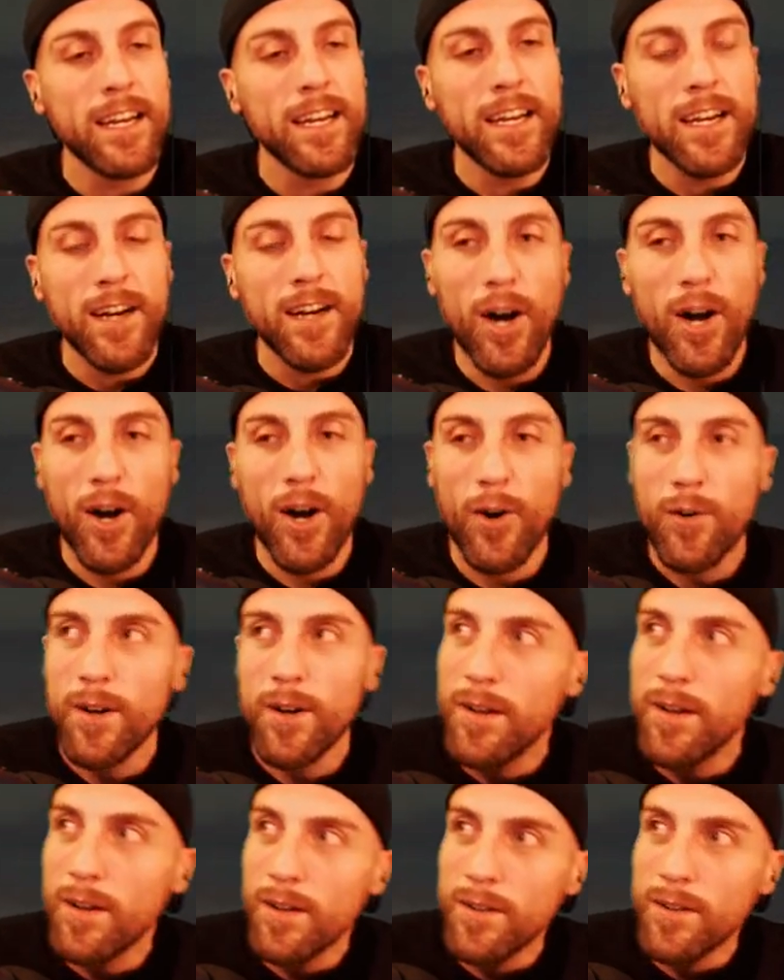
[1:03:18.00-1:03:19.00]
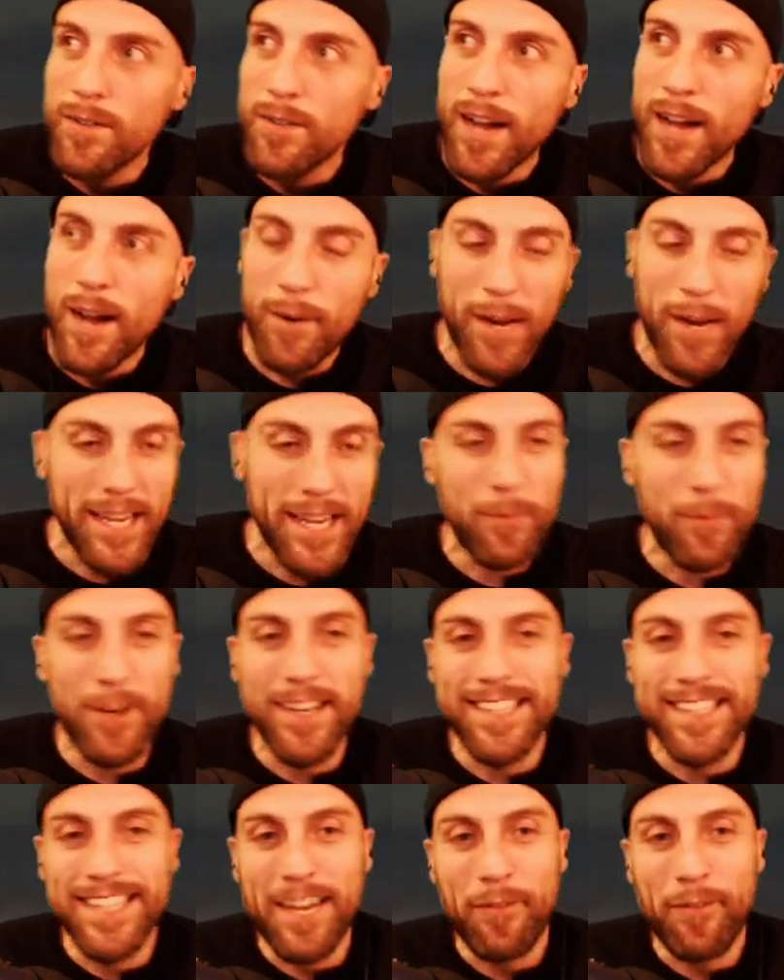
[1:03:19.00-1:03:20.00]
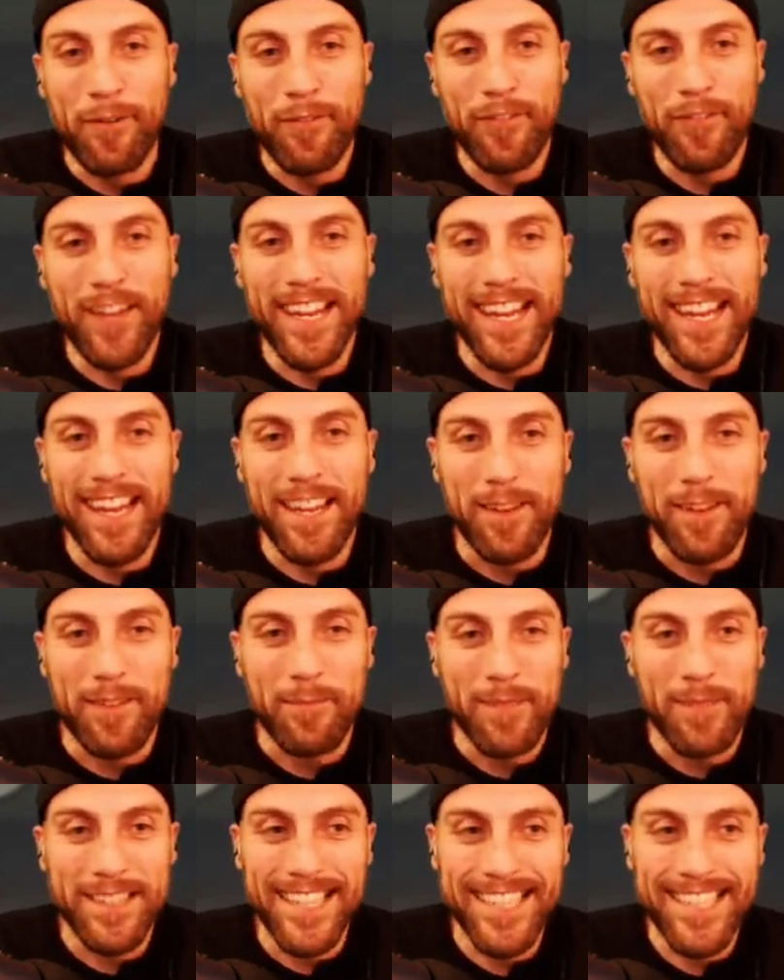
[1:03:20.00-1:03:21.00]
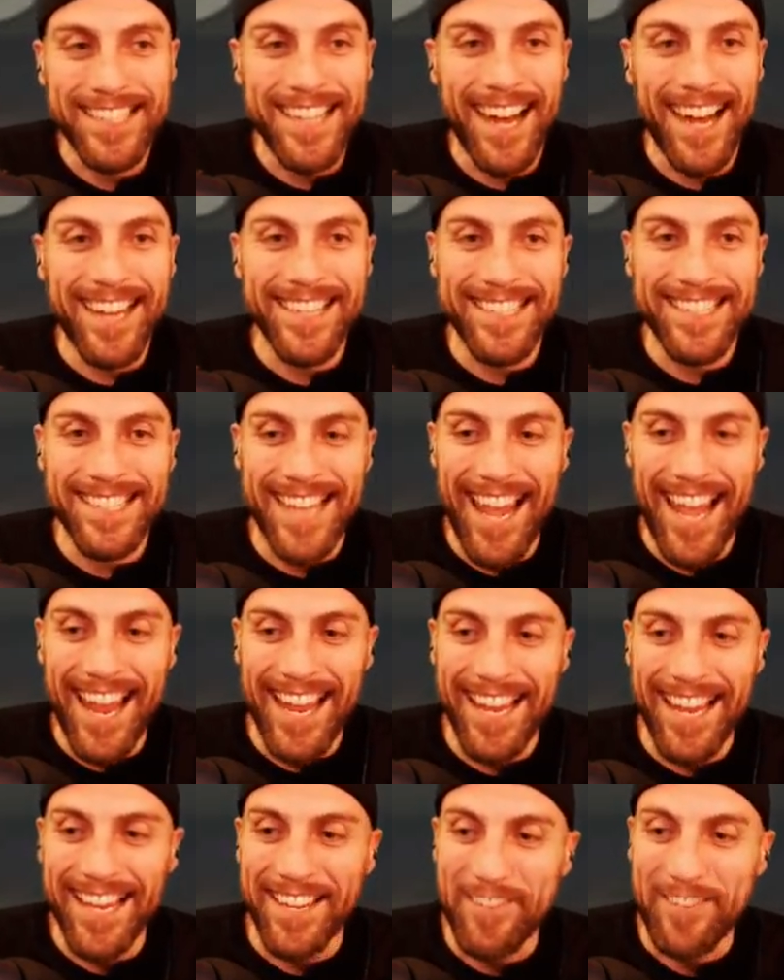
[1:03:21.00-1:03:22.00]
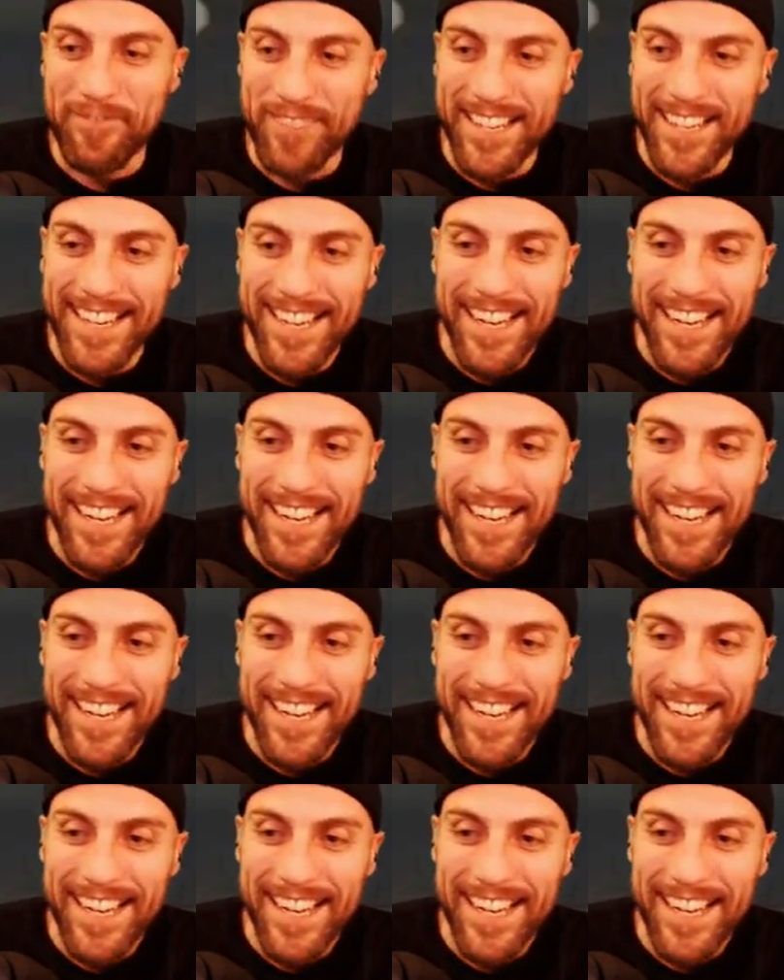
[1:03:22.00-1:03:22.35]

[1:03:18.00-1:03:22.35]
Oh. I keep wanting to say Rafiki. But that's not his name.